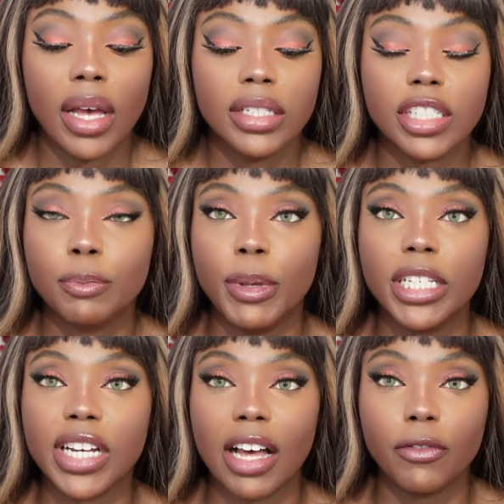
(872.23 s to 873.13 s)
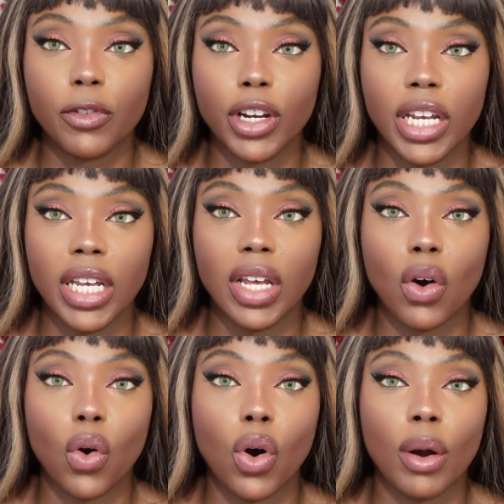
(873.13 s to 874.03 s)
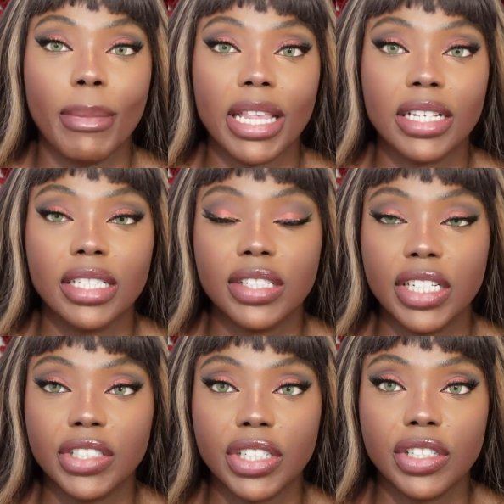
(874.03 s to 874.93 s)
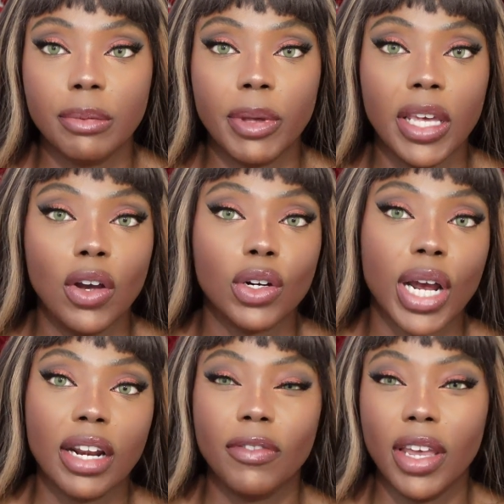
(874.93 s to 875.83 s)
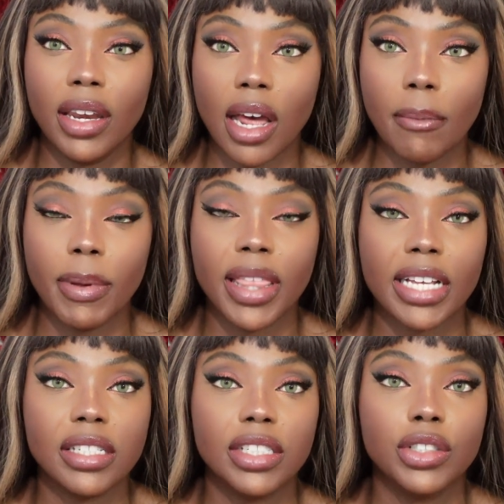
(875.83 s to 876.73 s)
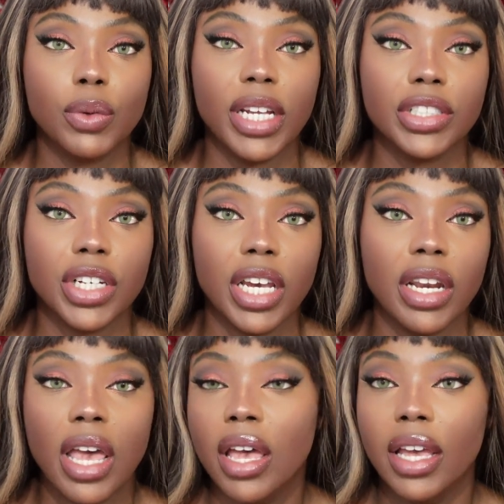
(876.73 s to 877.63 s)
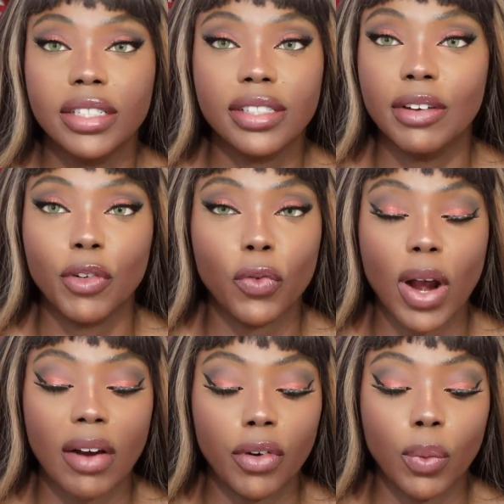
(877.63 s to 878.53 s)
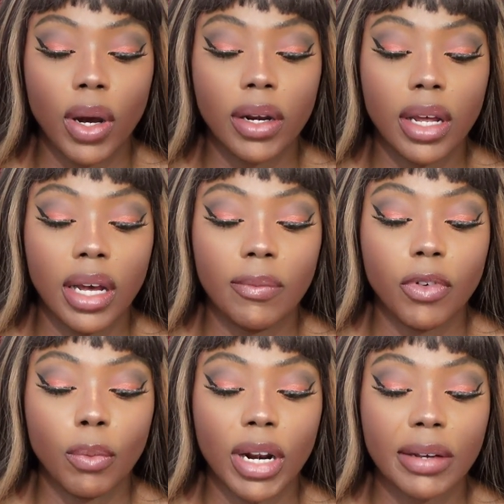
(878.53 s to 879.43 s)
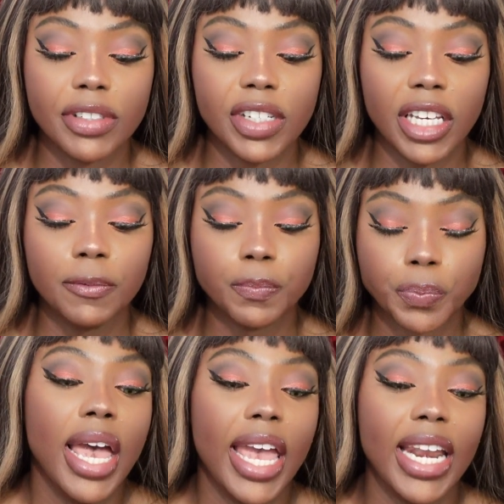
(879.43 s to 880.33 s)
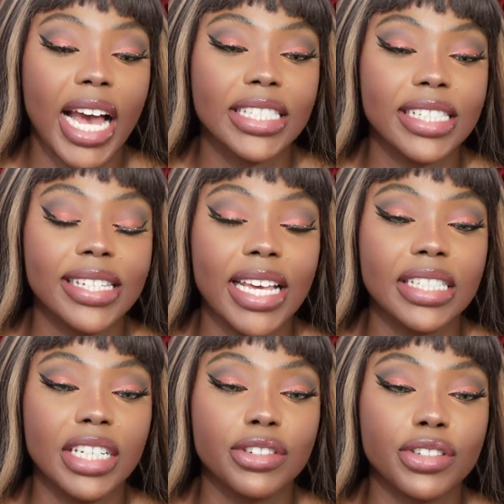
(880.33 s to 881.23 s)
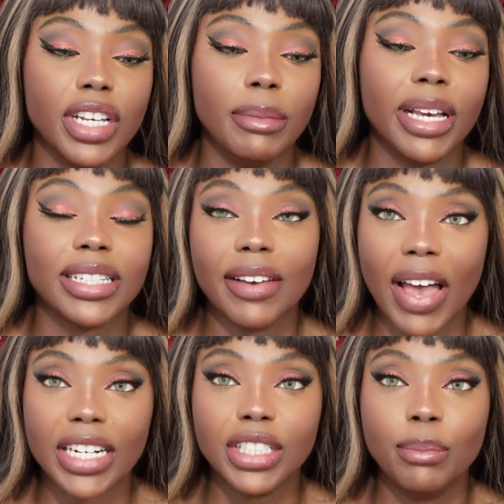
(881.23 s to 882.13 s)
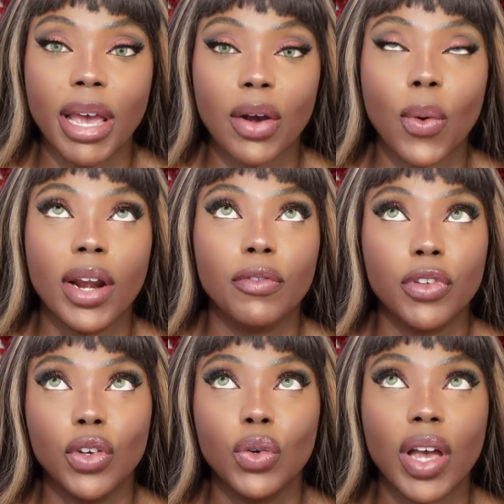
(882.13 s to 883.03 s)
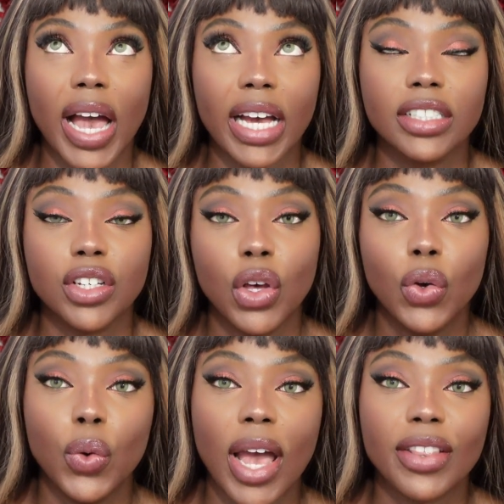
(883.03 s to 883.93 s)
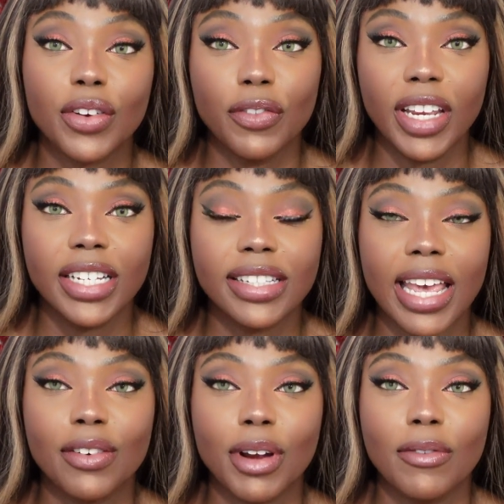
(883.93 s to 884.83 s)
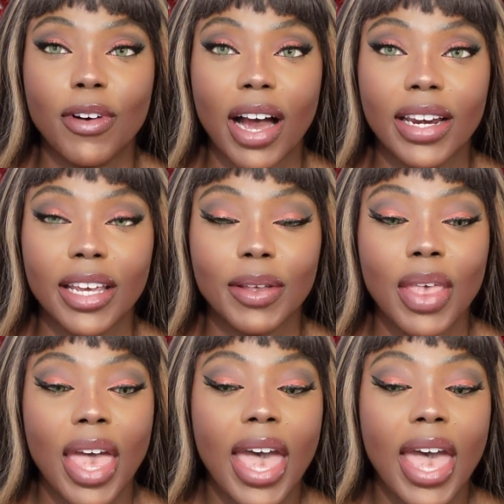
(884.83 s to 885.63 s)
just be child-free or make the decision to be, or kind of end up in that situation. It's different for everyone from what I've seen. And I just say it's interesting because I've actually met quite a few guys who had their Venus in Revati,